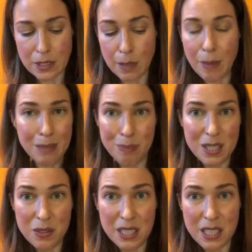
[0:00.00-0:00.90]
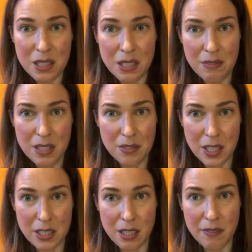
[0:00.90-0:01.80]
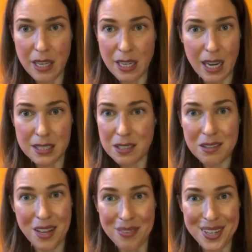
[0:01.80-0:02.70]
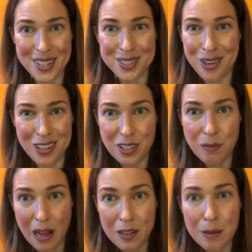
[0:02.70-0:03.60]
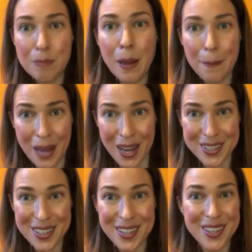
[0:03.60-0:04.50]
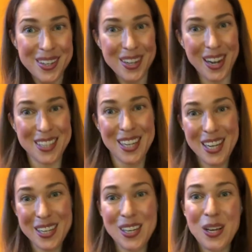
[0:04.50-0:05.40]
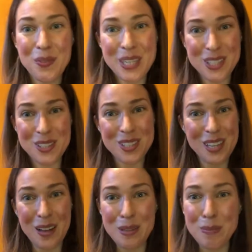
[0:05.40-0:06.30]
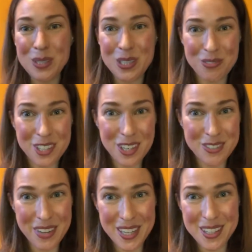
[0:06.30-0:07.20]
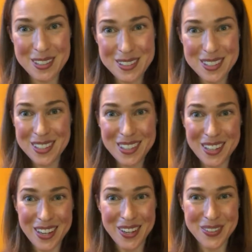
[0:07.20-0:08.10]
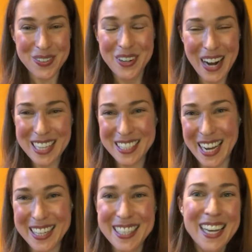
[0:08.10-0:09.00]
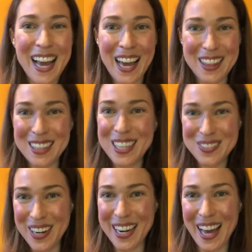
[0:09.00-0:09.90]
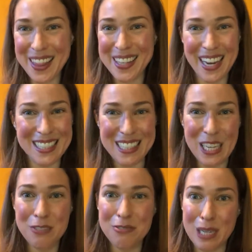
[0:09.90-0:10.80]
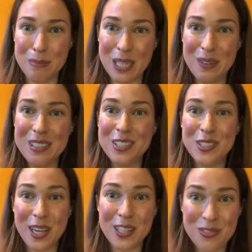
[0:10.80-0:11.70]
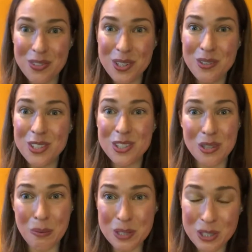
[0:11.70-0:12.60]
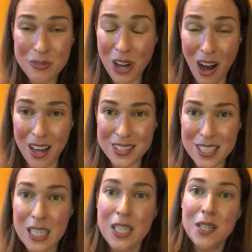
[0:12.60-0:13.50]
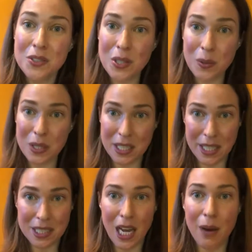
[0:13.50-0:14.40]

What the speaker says: might be unique, you never have heard of, and I just love it. It's called a welcome packet. Actually, we do this on the Music for Young Violinists project. I think that's where I got the idea from. You know, it's a chance for you to show what you've got. So here's how